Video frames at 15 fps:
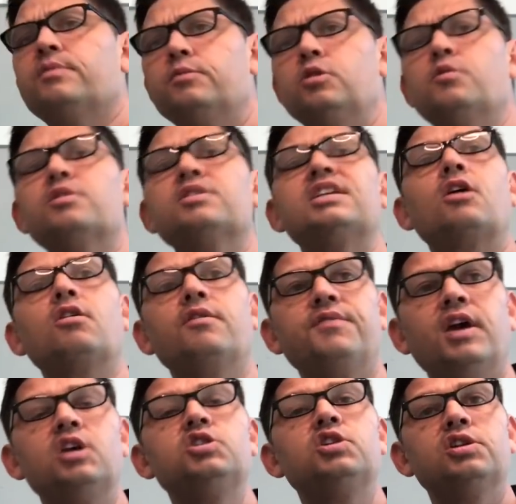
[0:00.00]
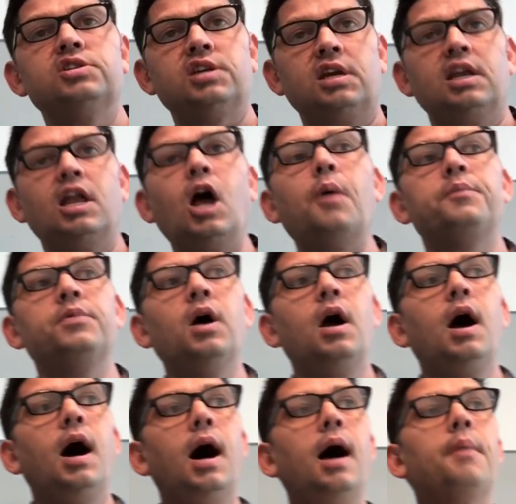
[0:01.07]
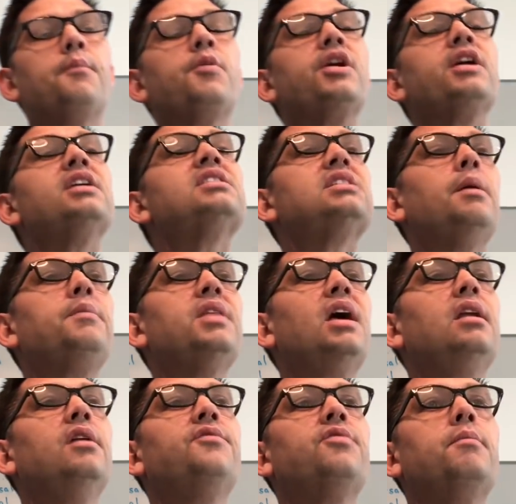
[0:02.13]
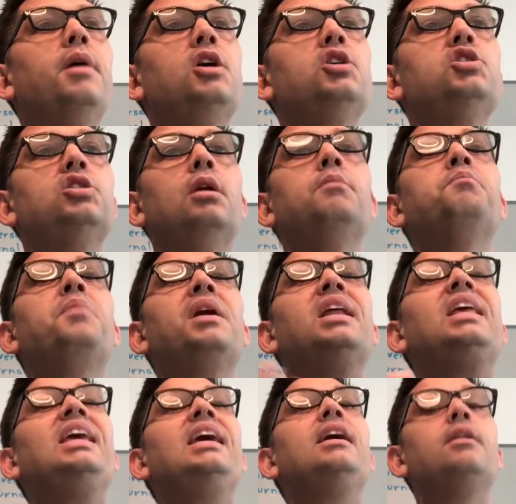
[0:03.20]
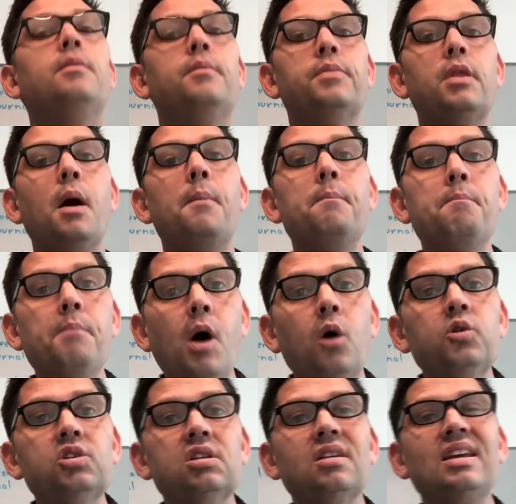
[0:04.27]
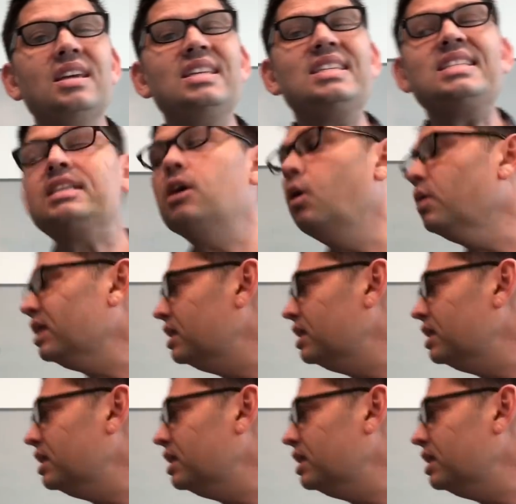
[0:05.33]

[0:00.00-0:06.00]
some newer derivations that can help bring some of that information in. But again, mostly still